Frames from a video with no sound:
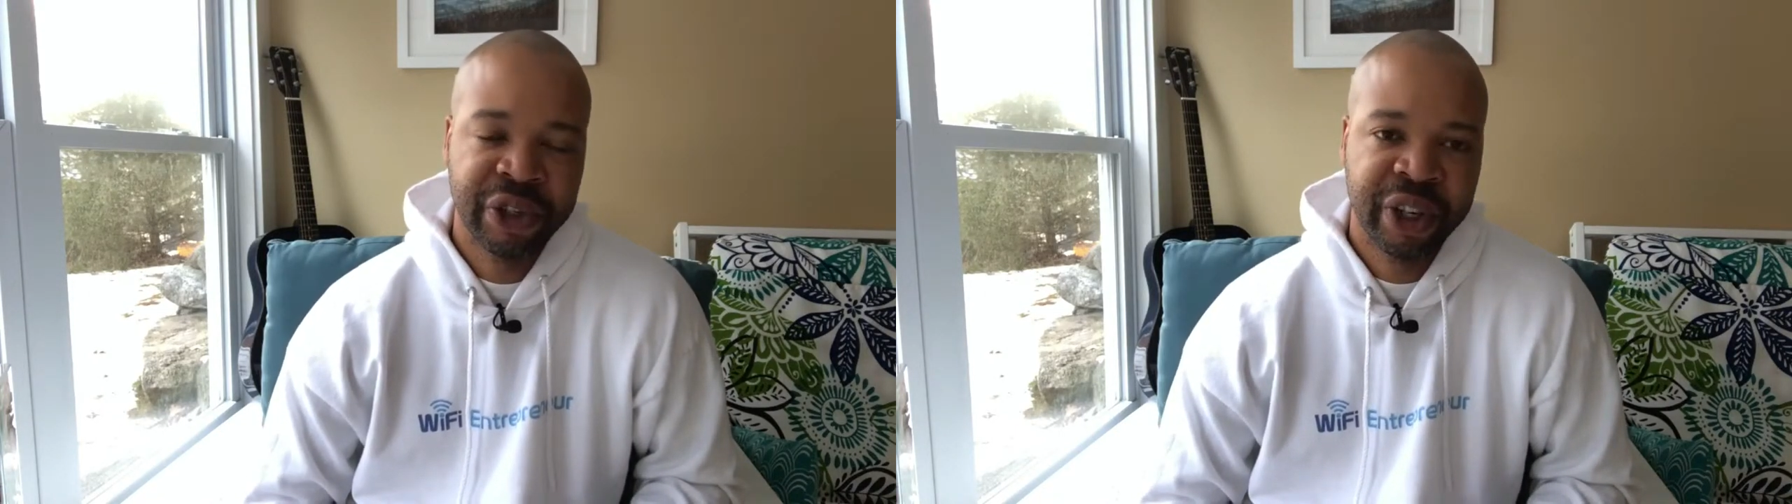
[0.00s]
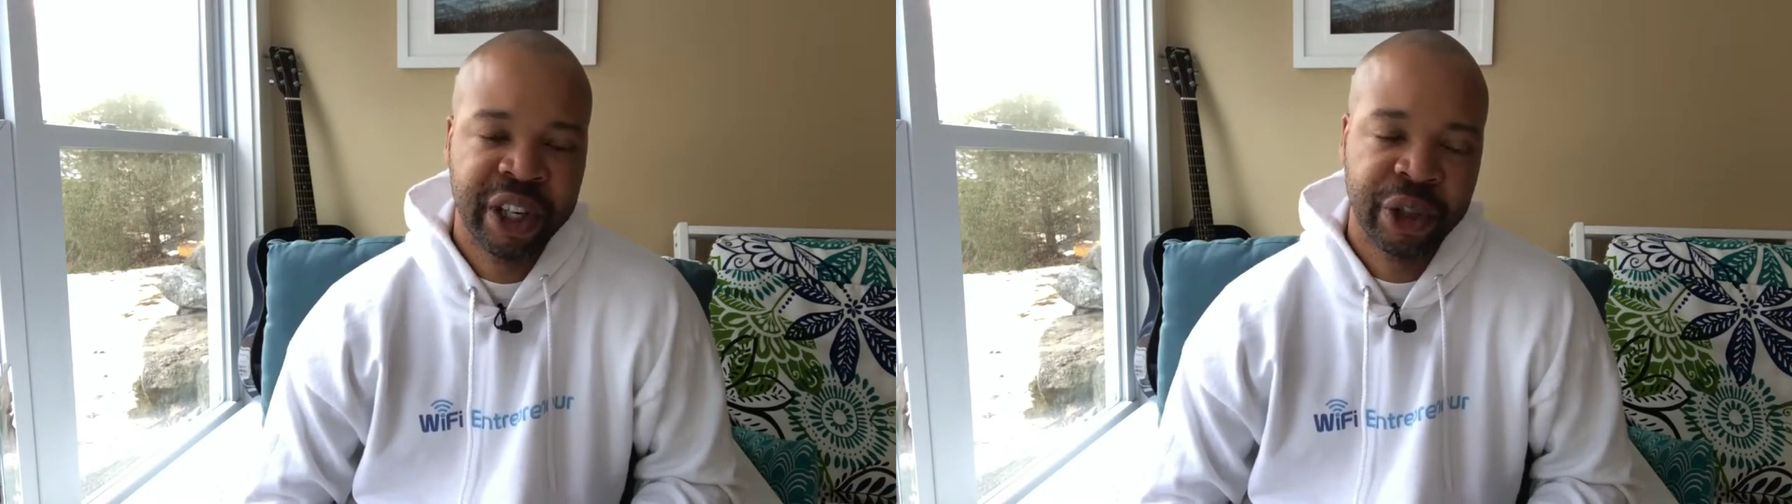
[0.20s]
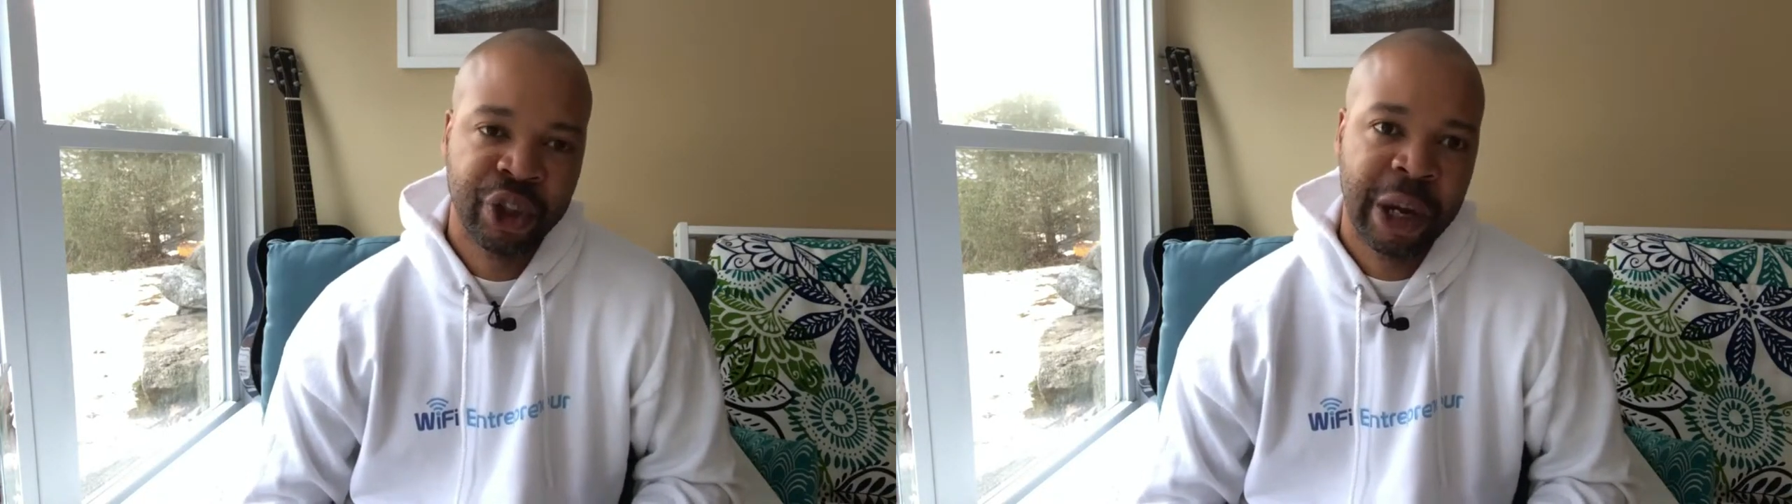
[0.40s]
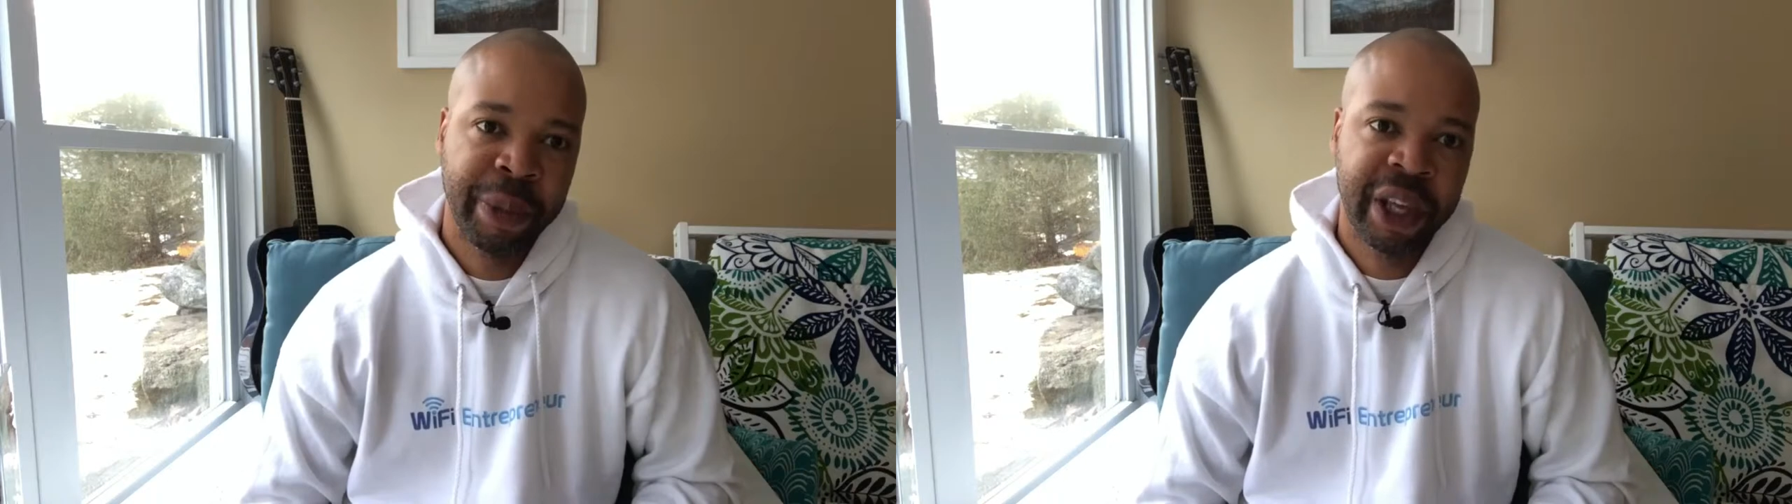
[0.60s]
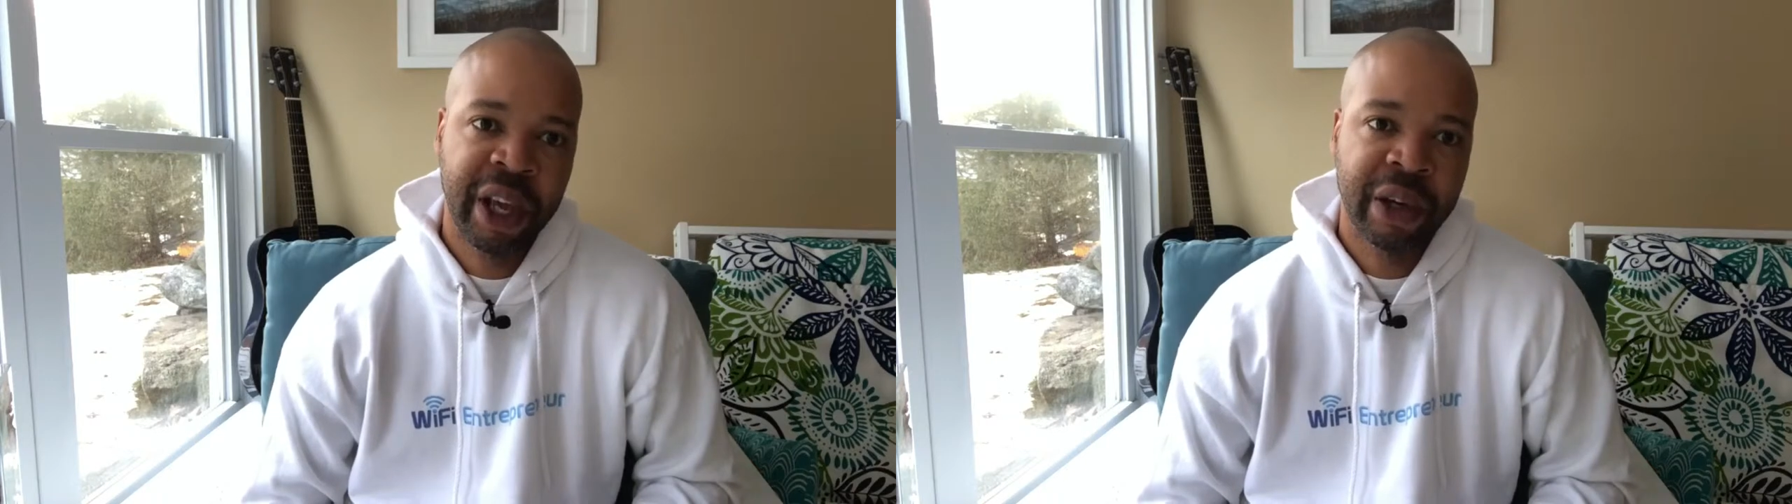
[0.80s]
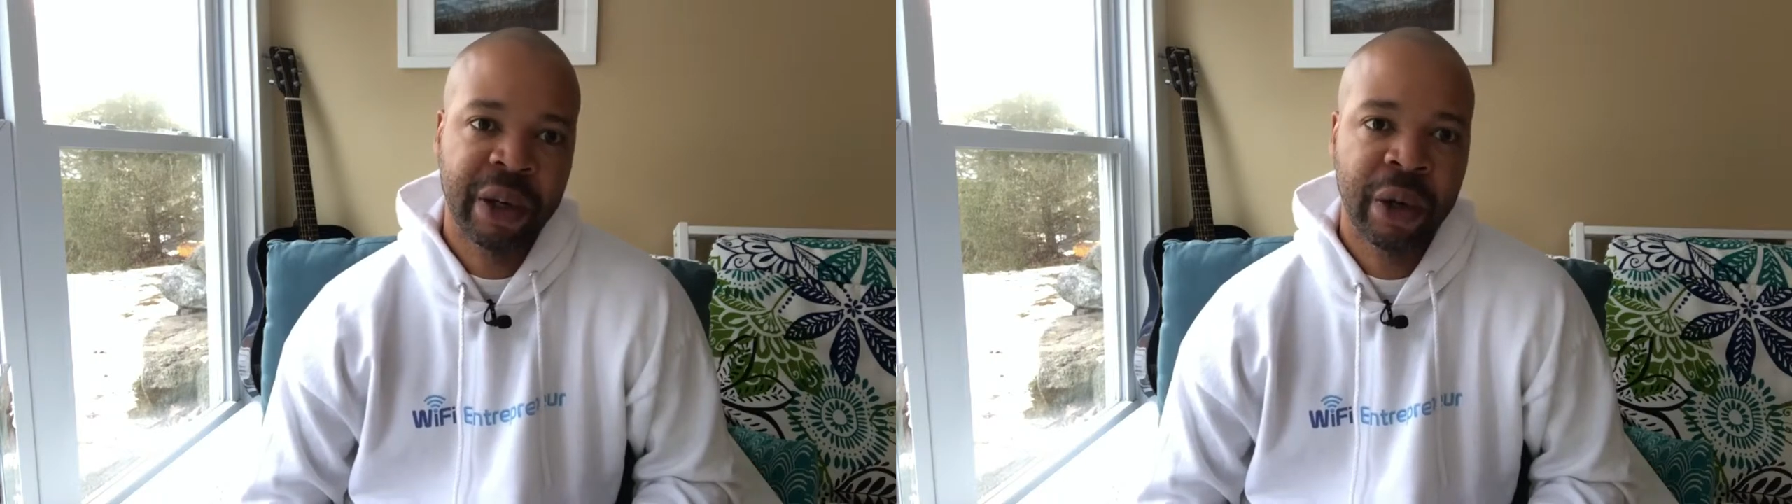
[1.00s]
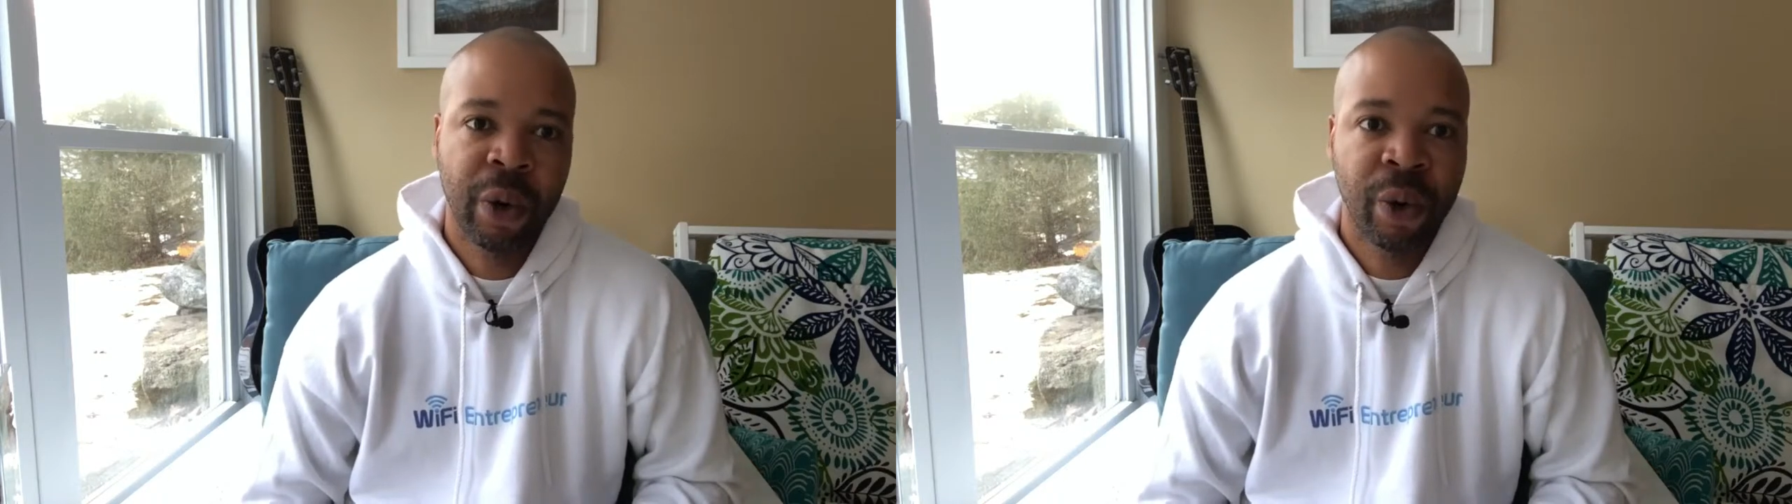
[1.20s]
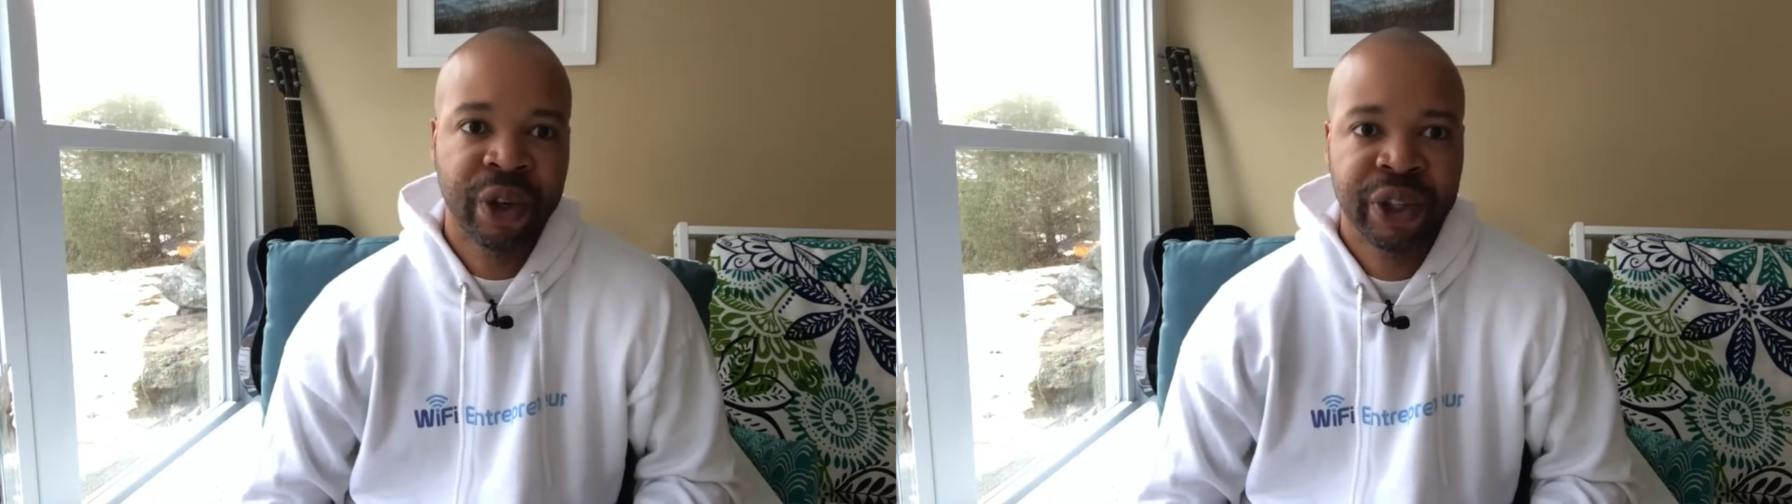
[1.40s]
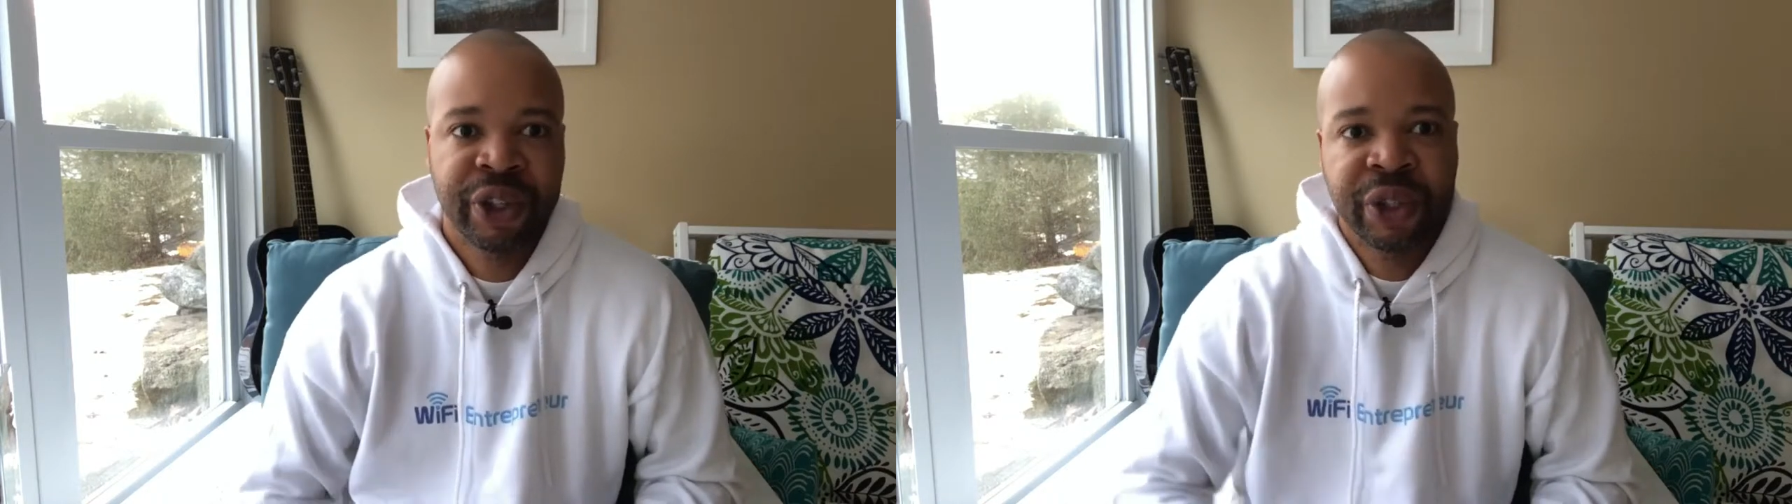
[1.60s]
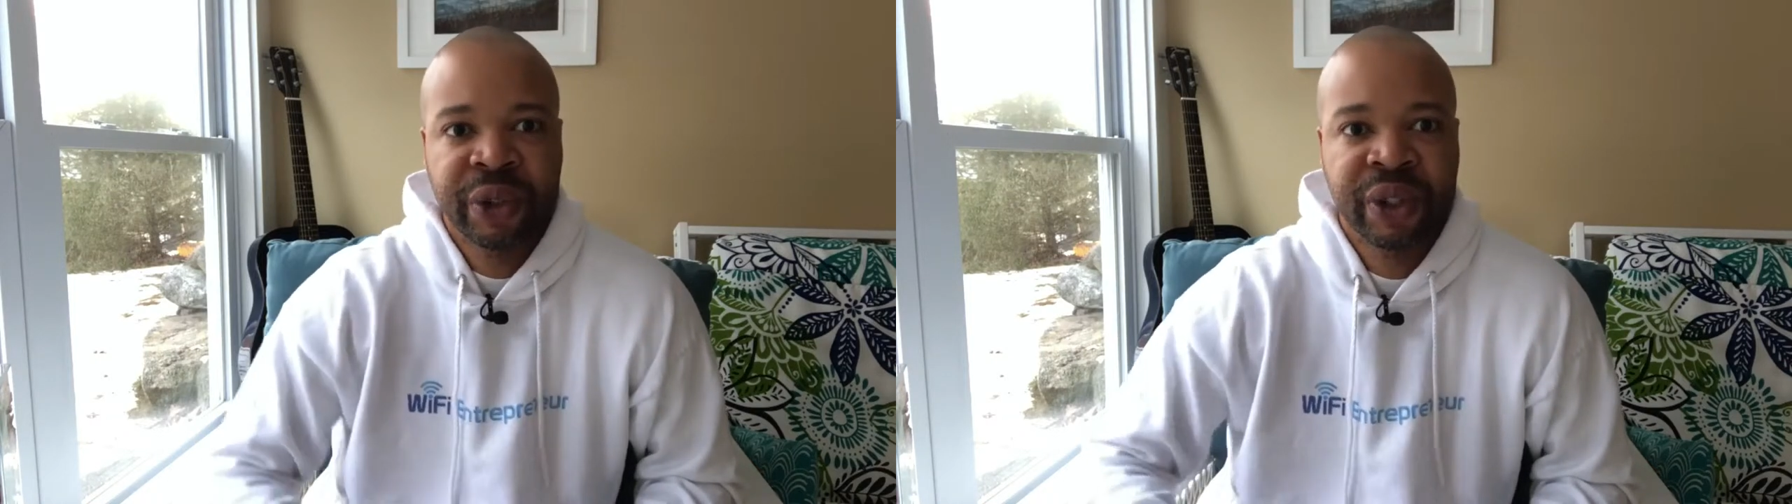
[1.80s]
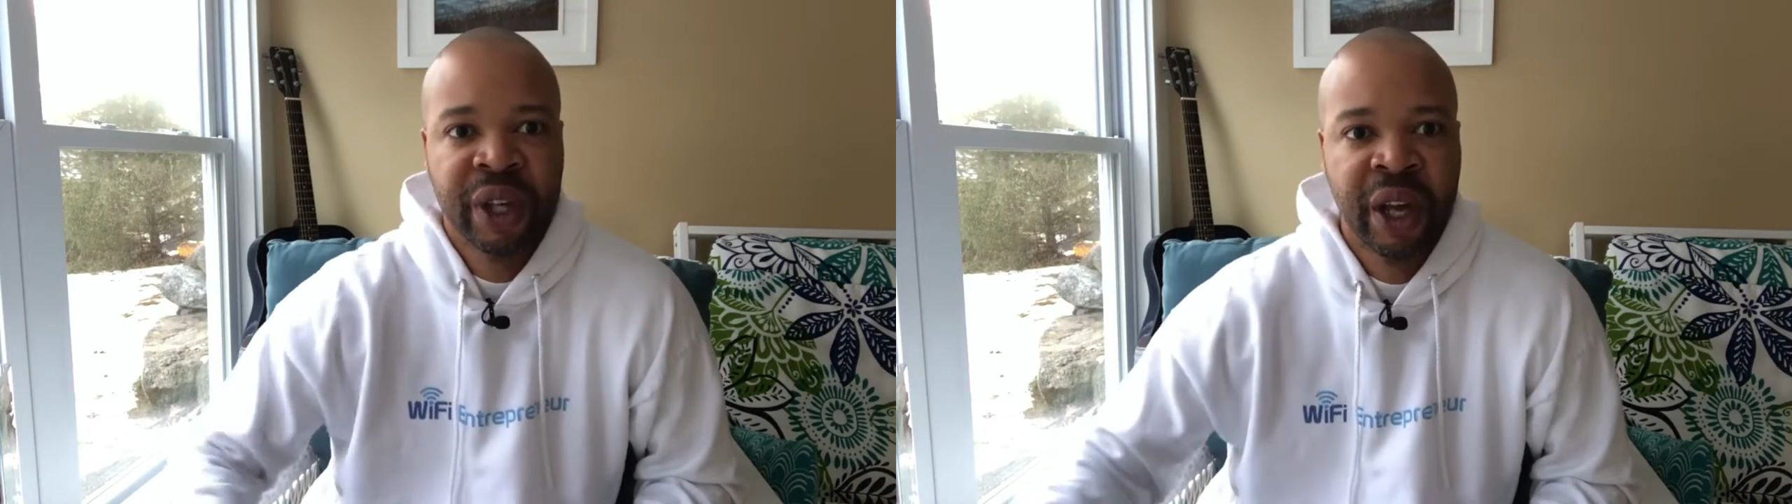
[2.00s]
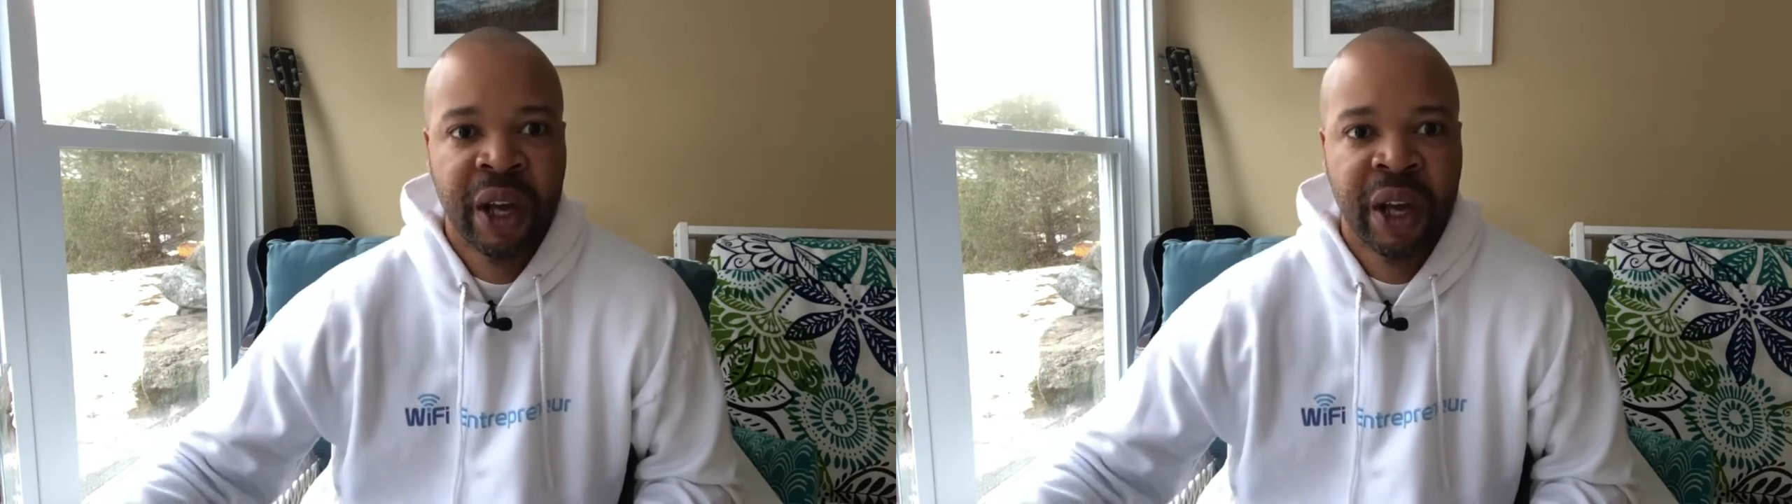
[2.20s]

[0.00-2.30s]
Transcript: drank Tropicana orange juice,